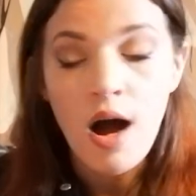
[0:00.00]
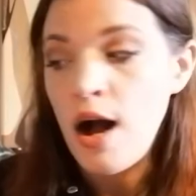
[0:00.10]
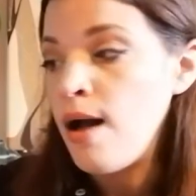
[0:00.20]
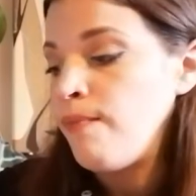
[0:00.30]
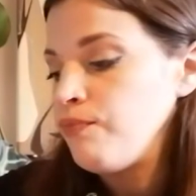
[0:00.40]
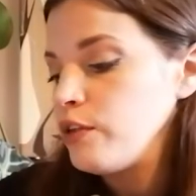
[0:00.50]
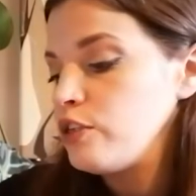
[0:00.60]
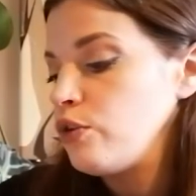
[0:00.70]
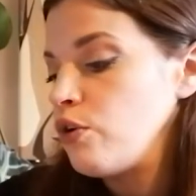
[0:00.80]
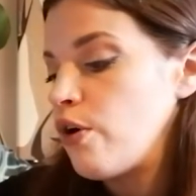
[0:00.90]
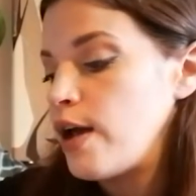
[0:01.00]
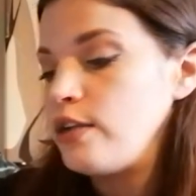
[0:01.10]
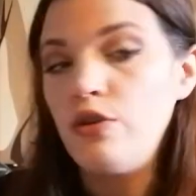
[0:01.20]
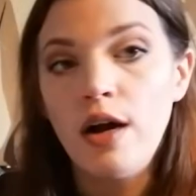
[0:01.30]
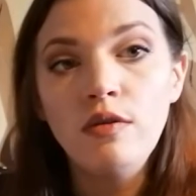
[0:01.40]
Um, so
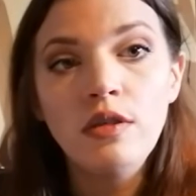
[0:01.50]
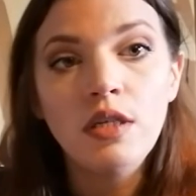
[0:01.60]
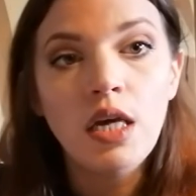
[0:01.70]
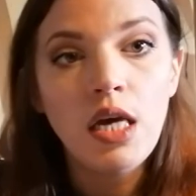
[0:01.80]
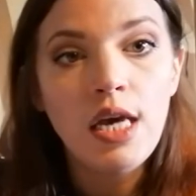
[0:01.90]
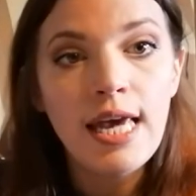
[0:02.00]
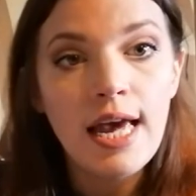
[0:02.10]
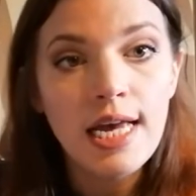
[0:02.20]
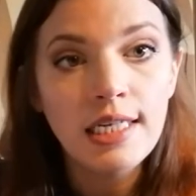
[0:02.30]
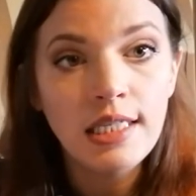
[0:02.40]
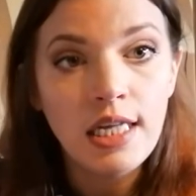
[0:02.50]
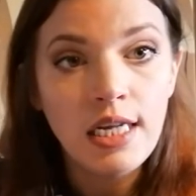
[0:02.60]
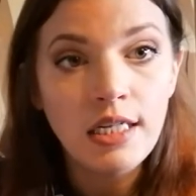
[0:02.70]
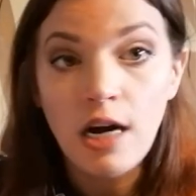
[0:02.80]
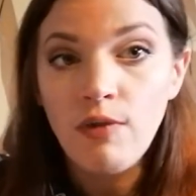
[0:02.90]
Johannes Krause, he is
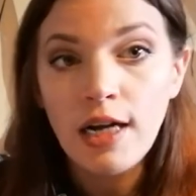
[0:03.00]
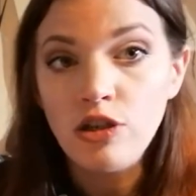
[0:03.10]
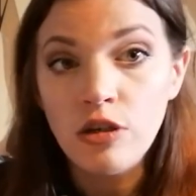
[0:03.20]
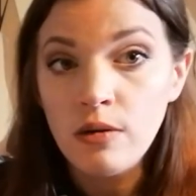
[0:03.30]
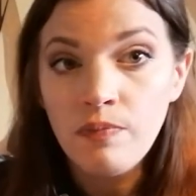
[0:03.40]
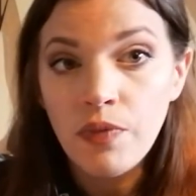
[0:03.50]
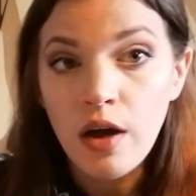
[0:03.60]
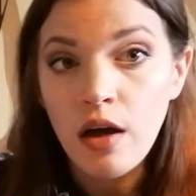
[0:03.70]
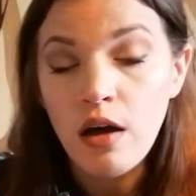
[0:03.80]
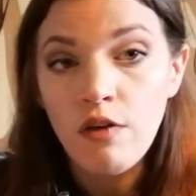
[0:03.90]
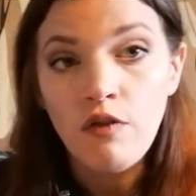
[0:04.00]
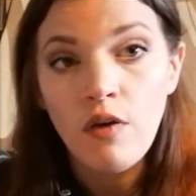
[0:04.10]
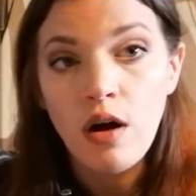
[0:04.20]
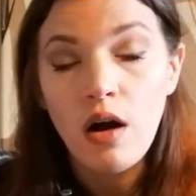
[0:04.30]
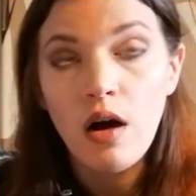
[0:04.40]
the director of
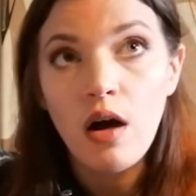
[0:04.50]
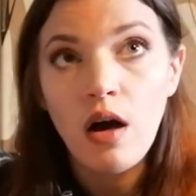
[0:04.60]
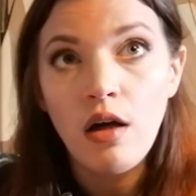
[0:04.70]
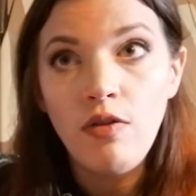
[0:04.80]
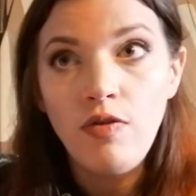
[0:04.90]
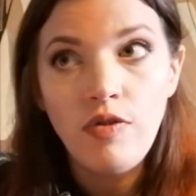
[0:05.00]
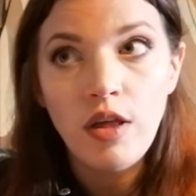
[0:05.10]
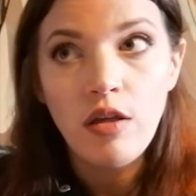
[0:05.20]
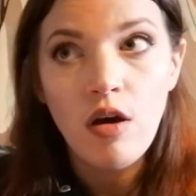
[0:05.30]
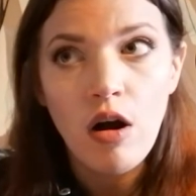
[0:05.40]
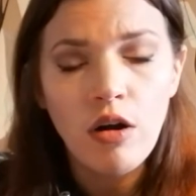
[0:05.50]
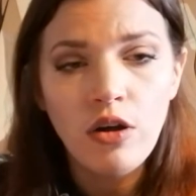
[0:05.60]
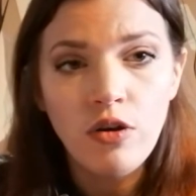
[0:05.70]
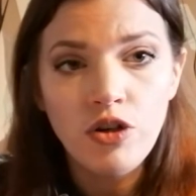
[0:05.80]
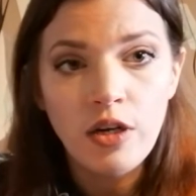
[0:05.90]
uh, the
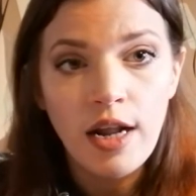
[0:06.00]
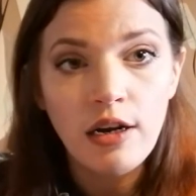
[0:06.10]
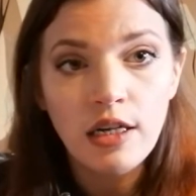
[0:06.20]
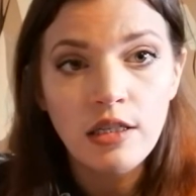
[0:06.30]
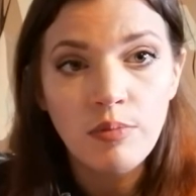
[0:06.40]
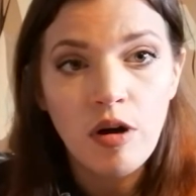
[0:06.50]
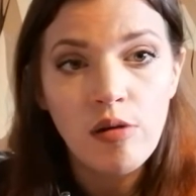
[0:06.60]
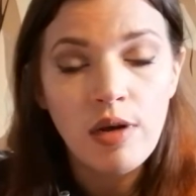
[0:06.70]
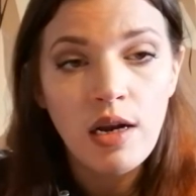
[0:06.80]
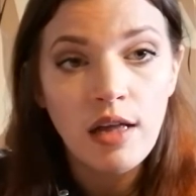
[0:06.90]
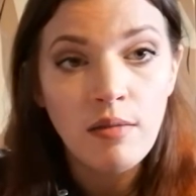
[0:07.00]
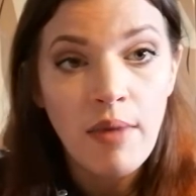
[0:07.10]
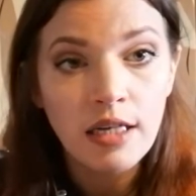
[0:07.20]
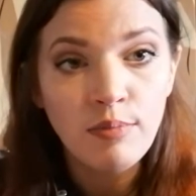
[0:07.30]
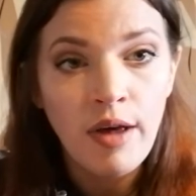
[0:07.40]
archaeogenetics department at the
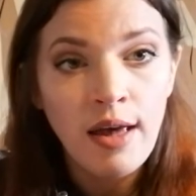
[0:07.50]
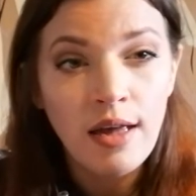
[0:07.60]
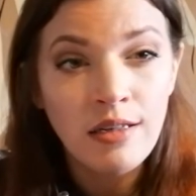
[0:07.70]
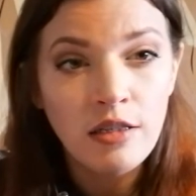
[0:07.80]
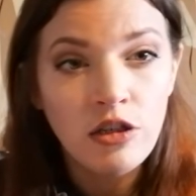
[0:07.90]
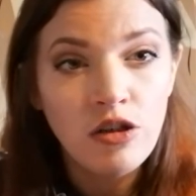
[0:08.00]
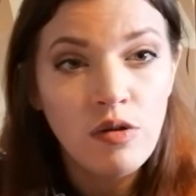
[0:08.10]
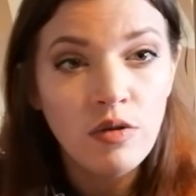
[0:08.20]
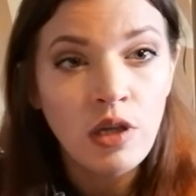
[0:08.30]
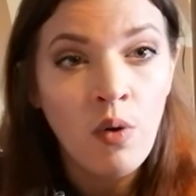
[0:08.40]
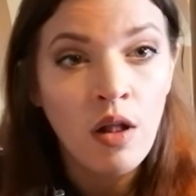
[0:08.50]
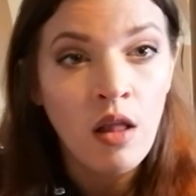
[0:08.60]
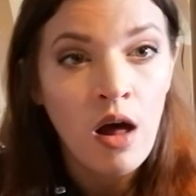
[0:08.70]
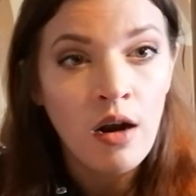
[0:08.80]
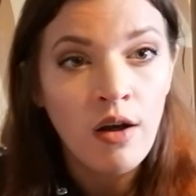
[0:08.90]
Max Planck Institute. So a
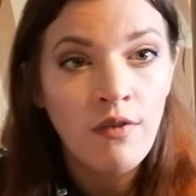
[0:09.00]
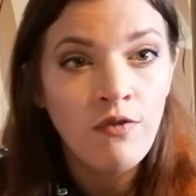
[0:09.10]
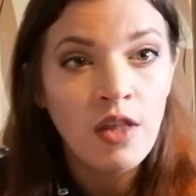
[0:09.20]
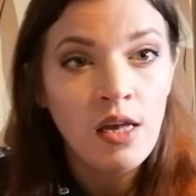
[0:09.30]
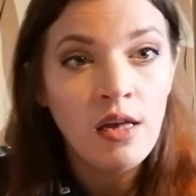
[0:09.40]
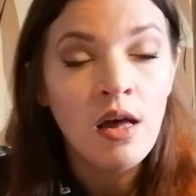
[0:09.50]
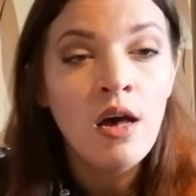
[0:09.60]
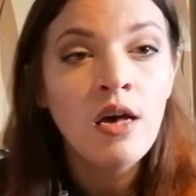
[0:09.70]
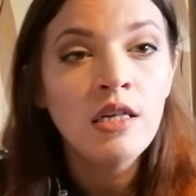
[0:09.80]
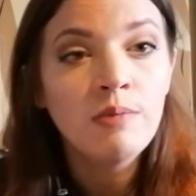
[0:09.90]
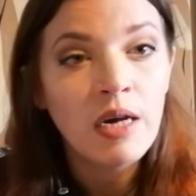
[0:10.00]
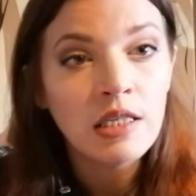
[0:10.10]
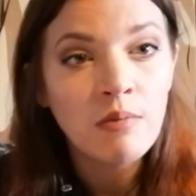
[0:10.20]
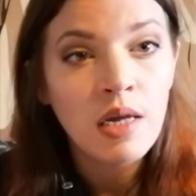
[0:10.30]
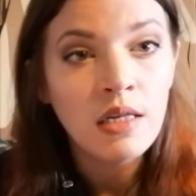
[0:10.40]
lot of the
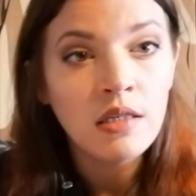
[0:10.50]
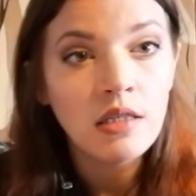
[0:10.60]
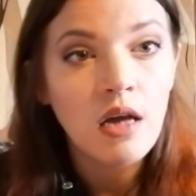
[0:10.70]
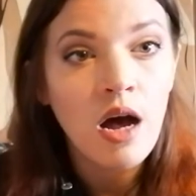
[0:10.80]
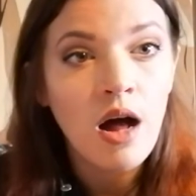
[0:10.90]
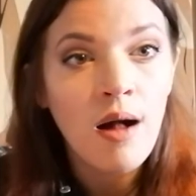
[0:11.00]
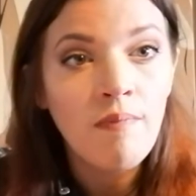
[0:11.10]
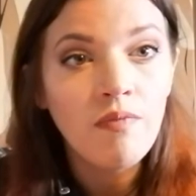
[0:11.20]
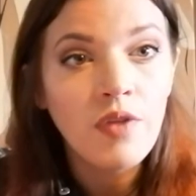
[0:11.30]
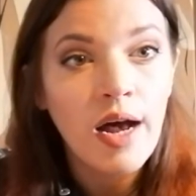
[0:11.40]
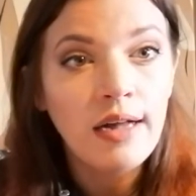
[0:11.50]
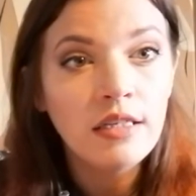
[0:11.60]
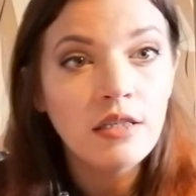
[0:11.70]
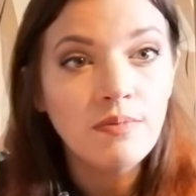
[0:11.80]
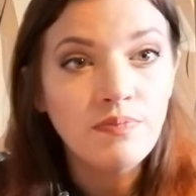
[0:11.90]
specimens um,
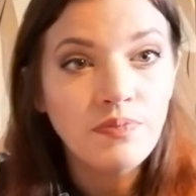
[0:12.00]
that